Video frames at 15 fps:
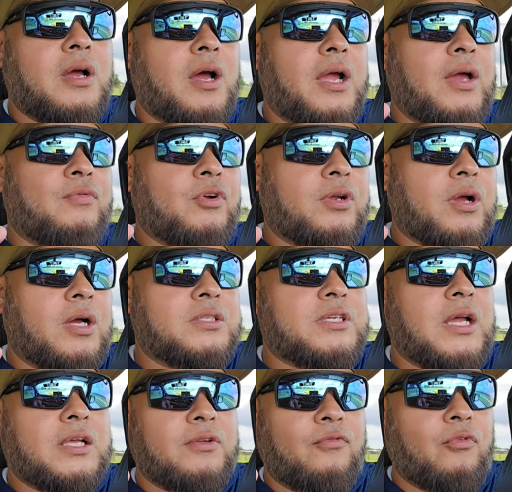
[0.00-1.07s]
I have their
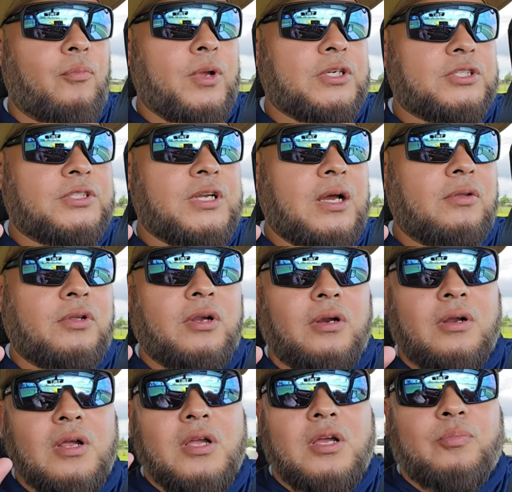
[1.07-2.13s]
contact information down
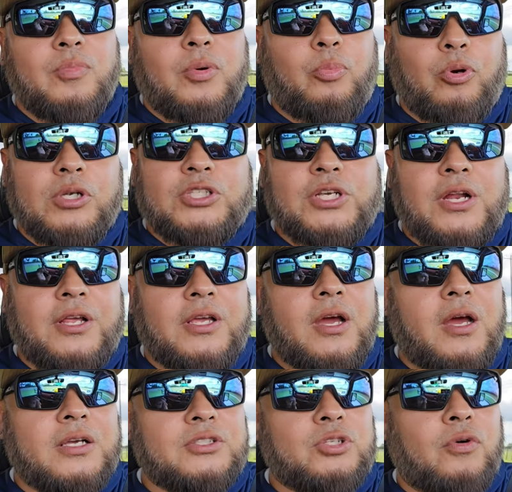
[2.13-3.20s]
there. But appreciate it,
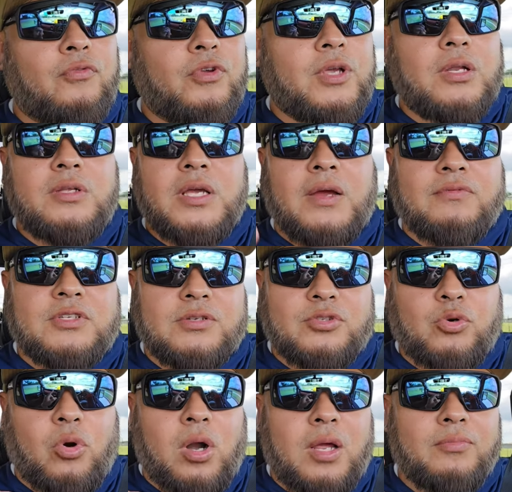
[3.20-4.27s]
guys. Don't forget you haven't
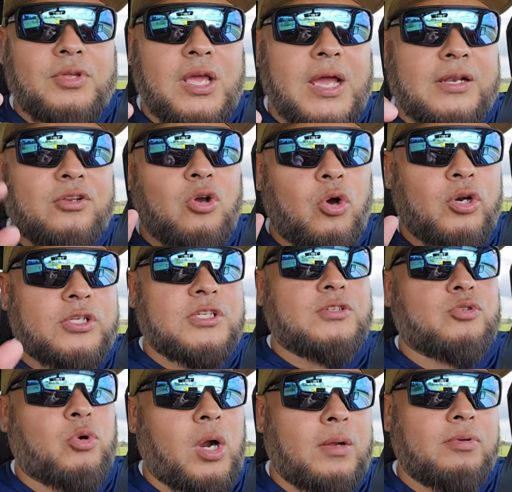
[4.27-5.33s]
subscribed yet. Go and
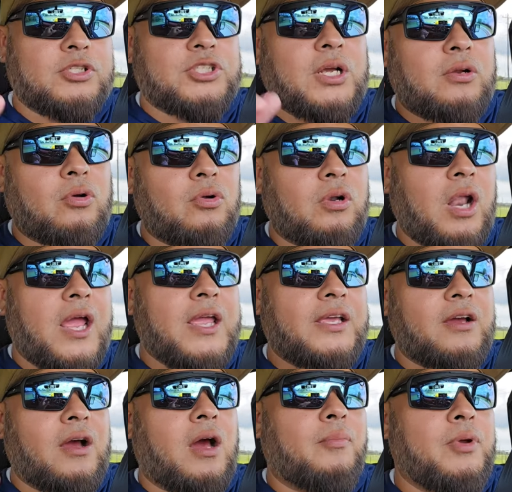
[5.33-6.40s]
subscribe to the channel.
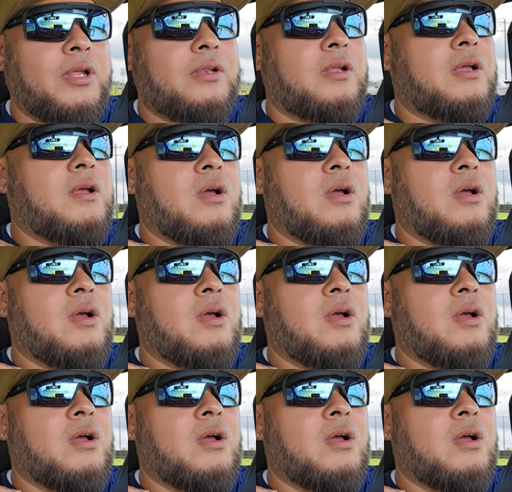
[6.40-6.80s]
Like, comment.